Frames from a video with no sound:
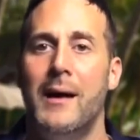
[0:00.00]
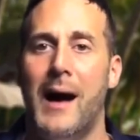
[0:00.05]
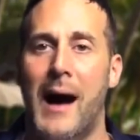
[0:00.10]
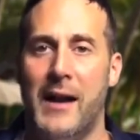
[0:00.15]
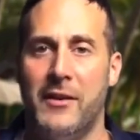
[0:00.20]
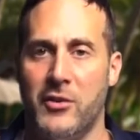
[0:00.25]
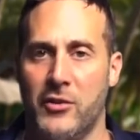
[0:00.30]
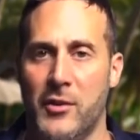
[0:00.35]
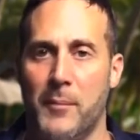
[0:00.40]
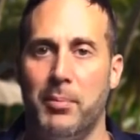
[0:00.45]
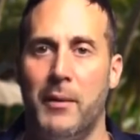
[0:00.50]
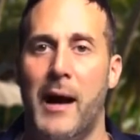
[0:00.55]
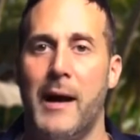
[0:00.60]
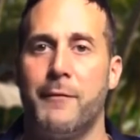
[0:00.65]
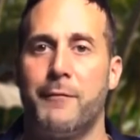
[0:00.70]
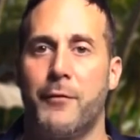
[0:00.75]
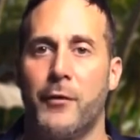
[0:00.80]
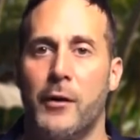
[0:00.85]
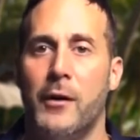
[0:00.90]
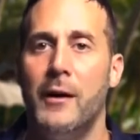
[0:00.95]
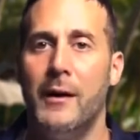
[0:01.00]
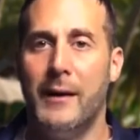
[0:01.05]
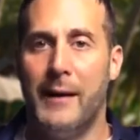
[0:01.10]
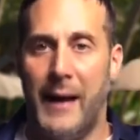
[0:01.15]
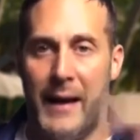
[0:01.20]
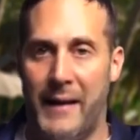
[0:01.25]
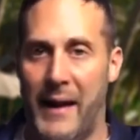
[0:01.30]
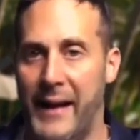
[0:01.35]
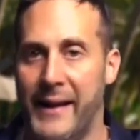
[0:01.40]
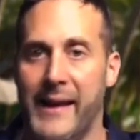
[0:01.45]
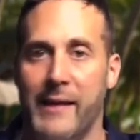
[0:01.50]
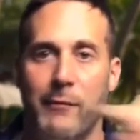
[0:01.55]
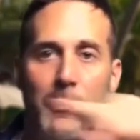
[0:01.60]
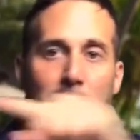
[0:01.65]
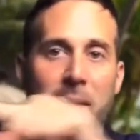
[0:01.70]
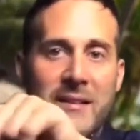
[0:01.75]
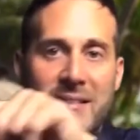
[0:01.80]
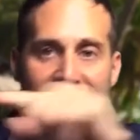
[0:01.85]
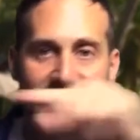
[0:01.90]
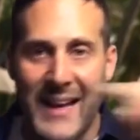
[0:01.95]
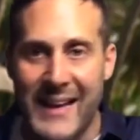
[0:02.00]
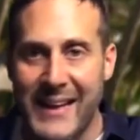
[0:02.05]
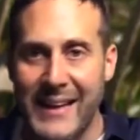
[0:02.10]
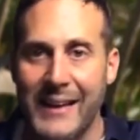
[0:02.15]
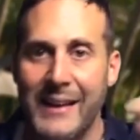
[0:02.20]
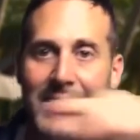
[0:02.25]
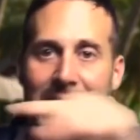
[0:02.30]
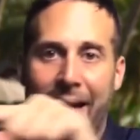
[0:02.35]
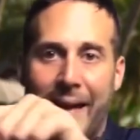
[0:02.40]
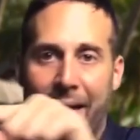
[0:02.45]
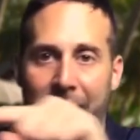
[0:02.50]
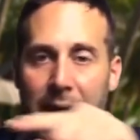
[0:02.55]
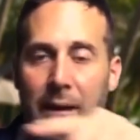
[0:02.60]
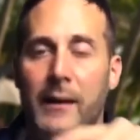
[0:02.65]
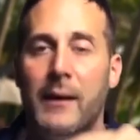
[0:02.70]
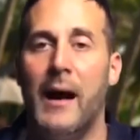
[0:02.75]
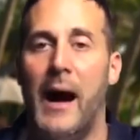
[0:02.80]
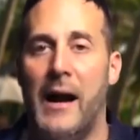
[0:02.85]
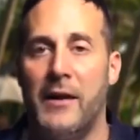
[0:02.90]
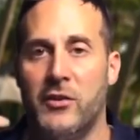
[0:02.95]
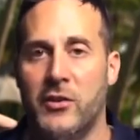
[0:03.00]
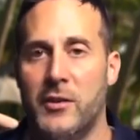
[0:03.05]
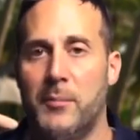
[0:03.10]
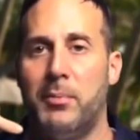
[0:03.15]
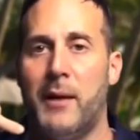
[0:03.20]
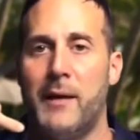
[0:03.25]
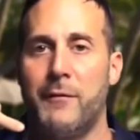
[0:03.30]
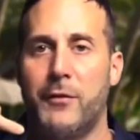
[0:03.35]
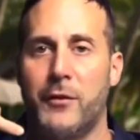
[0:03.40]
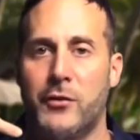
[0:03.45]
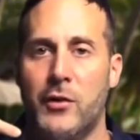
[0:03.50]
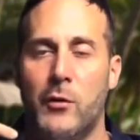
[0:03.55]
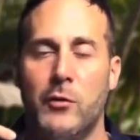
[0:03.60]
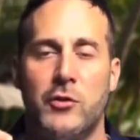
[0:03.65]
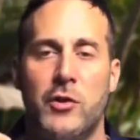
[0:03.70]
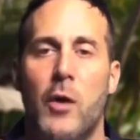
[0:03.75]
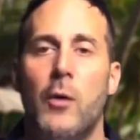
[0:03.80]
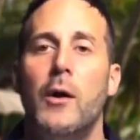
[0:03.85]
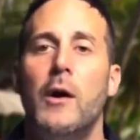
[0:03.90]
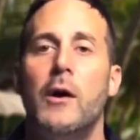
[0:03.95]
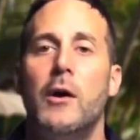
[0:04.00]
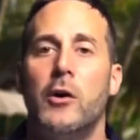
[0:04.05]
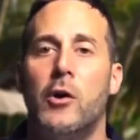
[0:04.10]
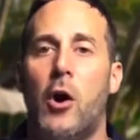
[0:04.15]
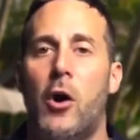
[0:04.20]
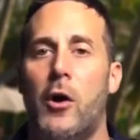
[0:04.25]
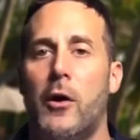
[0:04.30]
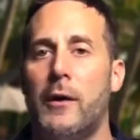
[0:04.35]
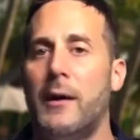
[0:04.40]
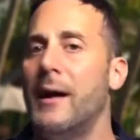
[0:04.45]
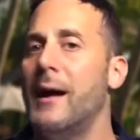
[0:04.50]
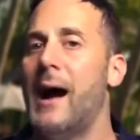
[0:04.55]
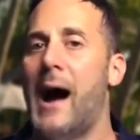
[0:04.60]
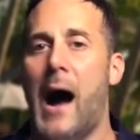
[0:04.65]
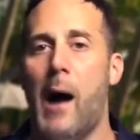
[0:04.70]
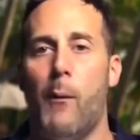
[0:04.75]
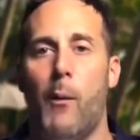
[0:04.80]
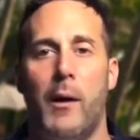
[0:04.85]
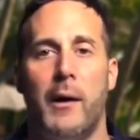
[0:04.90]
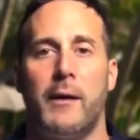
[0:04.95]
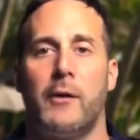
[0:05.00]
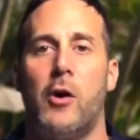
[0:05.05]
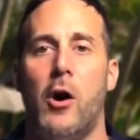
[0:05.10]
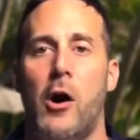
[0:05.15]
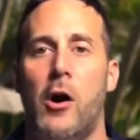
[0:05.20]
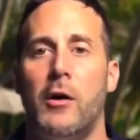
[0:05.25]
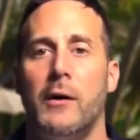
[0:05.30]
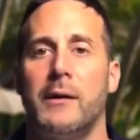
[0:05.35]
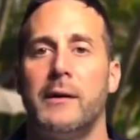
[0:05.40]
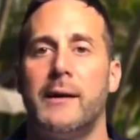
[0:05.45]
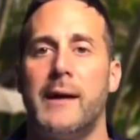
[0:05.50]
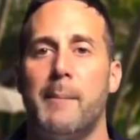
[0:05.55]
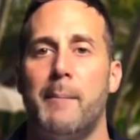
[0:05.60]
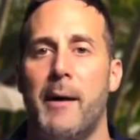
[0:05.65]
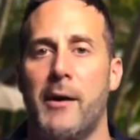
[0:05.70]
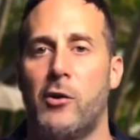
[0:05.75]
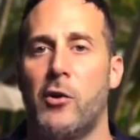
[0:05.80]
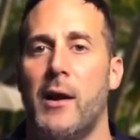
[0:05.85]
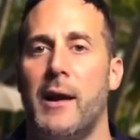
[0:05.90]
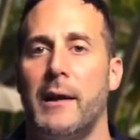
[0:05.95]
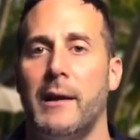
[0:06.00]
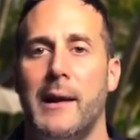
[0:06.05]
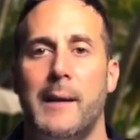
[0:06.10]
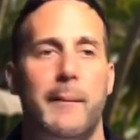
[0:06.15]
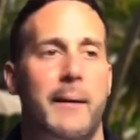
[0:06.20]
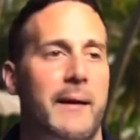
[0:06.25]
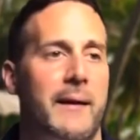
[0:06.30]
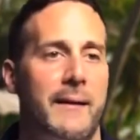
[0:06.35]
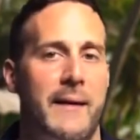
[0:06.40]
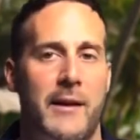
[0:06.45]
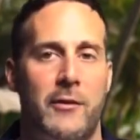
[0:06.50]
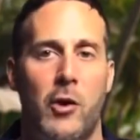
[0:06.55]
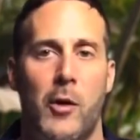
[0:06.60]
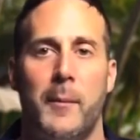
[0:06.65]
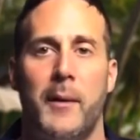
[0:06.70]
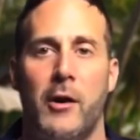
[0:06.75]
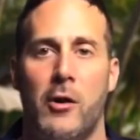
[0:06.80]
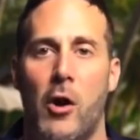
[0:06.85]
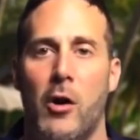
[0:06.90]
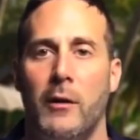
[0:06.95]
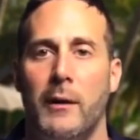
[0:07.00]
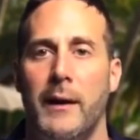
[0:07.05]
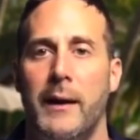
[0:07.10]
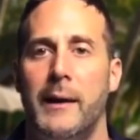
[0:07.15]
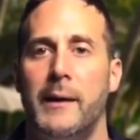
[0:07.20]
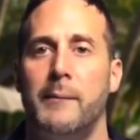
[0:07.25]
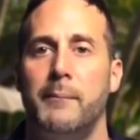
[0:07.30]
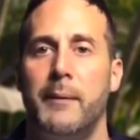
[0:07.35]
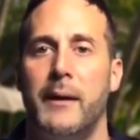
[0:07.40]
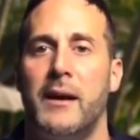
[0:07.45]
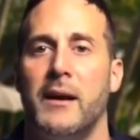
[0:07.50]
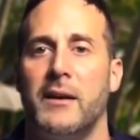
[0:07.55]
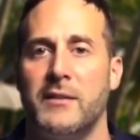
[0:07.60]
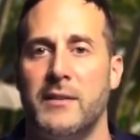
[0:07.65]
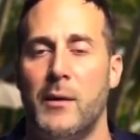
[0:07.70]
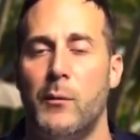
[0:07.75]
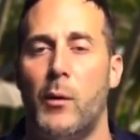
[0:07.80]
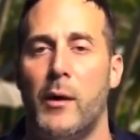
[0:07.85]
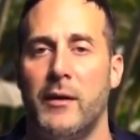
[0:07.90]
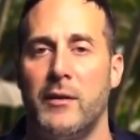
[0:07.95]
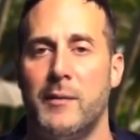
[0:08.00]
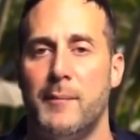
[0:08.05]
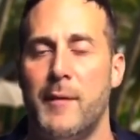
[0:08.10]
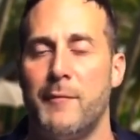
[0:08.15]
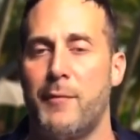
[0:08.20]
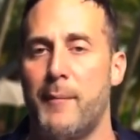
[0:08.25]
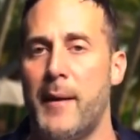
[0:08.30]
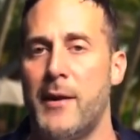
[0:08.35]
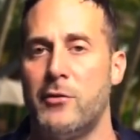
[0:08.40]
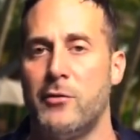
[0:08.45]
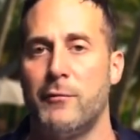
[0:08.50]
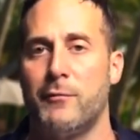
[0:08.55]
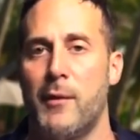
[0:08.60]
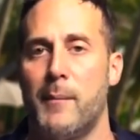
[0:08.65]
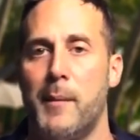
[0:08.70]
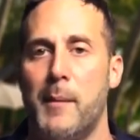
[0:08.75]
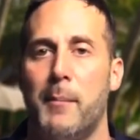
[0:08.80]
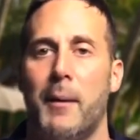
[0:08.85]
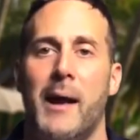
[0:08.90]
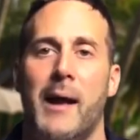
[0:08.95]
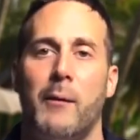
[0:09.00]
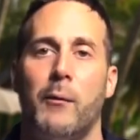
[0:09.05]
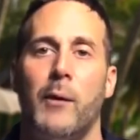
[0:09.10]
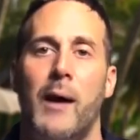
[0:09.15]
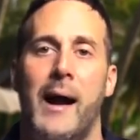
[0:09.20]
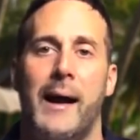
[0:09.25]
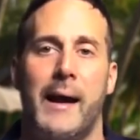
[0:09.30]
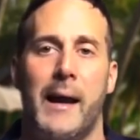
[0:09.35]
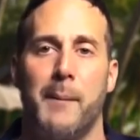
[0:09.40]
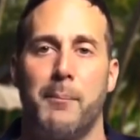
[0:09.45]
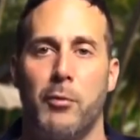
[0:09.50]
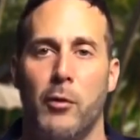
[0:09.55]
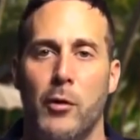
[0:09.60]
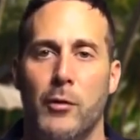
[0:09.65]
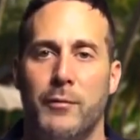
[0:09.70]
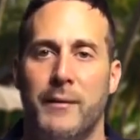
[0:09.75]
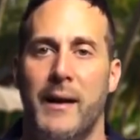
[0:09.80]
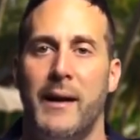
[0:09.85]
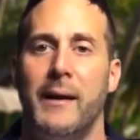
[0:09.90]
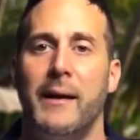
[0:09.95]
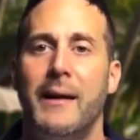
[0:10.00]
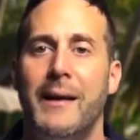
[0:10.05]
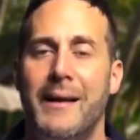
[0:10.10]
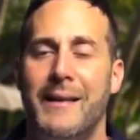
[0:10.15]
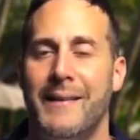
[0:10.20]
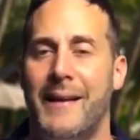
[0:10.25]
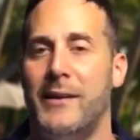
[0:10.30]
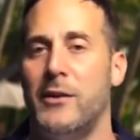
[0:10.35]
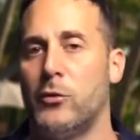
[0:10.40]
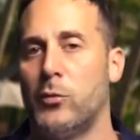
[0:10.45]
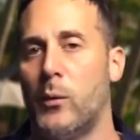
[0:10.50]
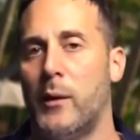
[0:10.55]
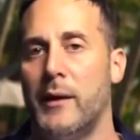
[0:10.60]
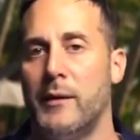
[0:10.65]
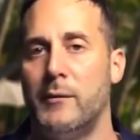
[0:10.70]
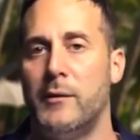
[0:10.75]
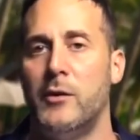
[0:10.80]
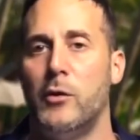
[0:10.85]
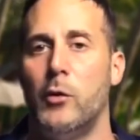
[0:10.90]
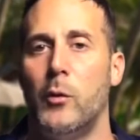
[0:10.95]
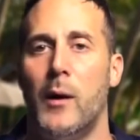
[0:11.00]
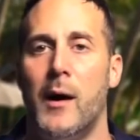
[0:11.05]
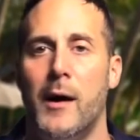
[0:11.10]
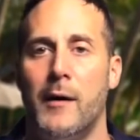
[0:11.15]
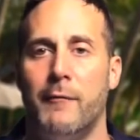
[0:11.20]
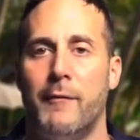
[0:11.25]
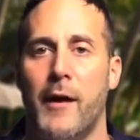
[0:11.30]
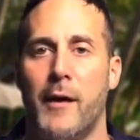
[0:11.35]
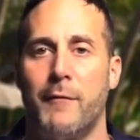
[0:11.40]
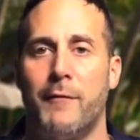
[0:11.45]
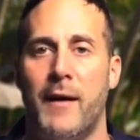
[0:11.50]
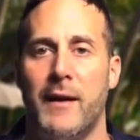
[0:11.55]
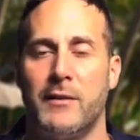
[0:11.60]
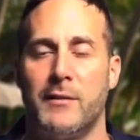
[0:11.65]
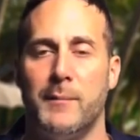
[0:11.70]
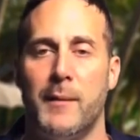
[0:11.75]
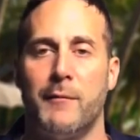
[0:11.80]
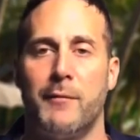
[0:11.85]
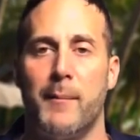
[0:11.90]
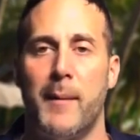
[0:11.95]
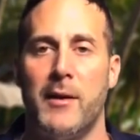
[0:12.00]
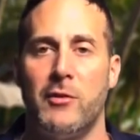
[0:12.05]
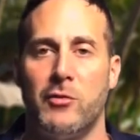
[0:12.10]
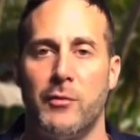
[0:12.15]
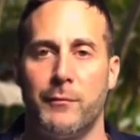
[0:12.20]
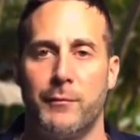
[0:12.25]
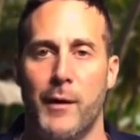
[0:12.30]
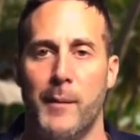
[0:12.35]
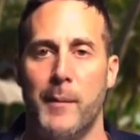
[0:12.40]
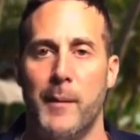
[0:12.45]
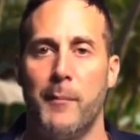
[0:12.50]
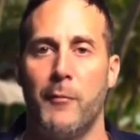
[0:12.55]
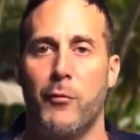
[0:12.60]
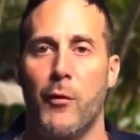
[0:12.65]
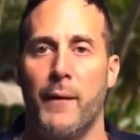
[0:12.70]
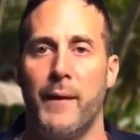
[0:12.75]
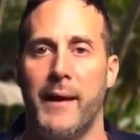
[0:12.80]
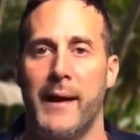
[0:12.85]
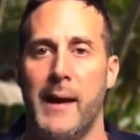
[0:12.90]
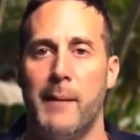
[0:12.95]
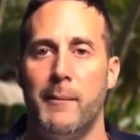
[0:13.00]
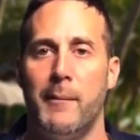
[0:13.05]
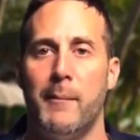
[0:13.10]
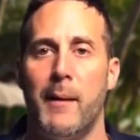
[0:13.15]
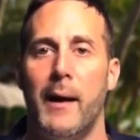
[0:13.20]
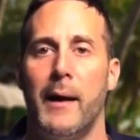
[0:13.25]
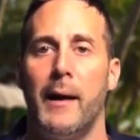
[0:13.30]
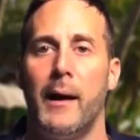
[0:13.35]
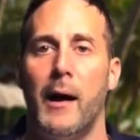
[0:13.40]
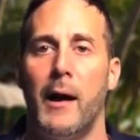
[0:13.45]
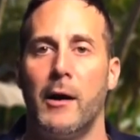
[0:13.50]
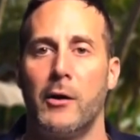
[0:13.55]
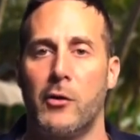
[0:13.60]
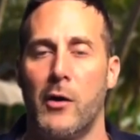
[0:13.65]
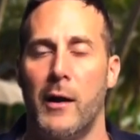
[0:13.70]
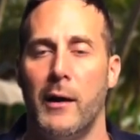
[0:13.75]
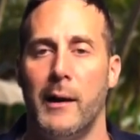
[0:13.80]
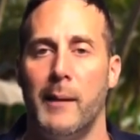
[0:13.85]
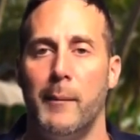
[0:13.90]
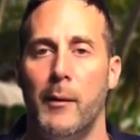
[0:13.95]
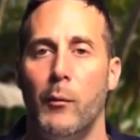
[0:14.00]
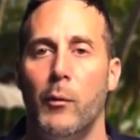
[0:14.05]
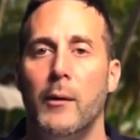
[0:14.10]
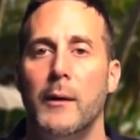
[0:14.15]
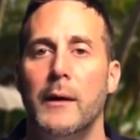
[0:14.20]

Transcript: I just applied for, and I give them the second link. I just applied for so-and-so card. I want to call and get my credit limit. They told me to call in because they wanted some information from me, but I got approved, and they just wanted to verify some information from me before they gave me my credit limit.